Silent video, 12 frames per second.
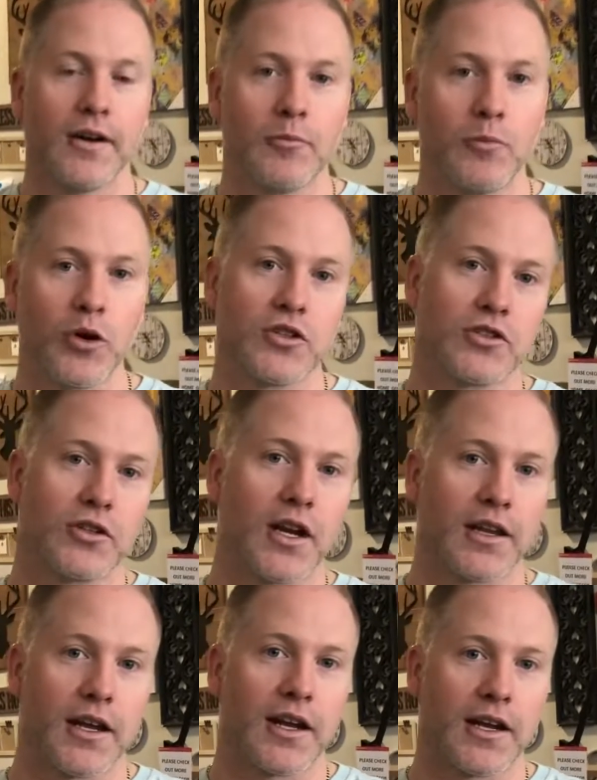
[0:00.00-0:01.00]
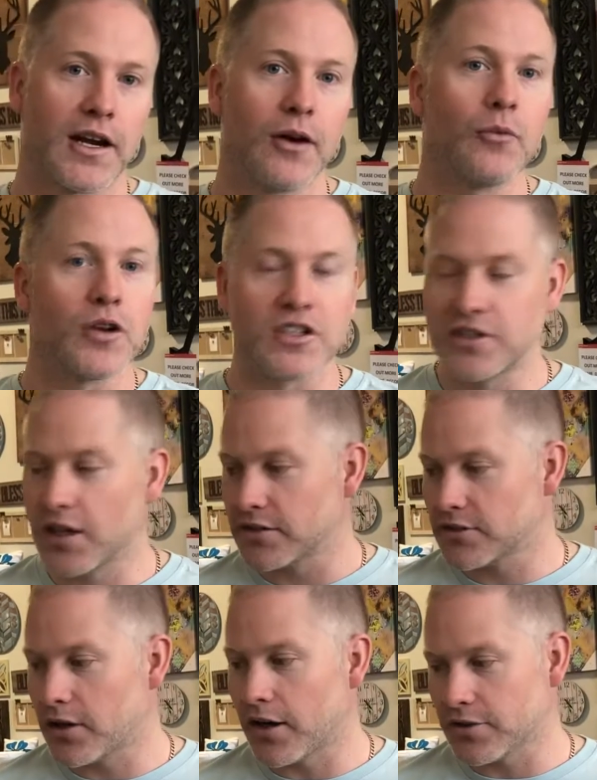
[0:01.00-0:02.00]
moisture and letting it out, which does
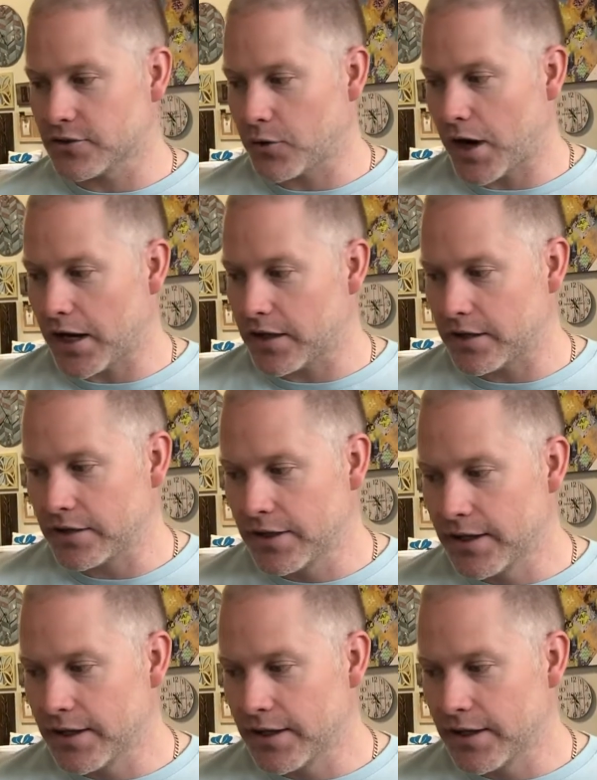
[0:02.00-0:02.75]
cause cracking,